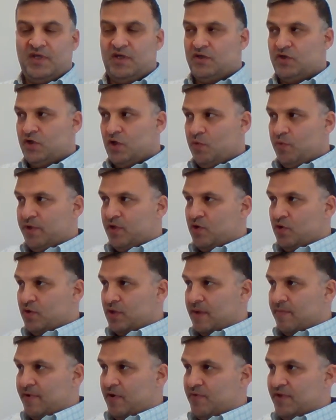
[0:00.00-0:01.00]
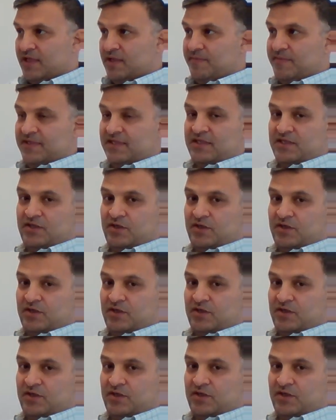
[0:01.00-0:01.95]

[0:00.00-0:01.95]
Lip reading: So we talk about the administration of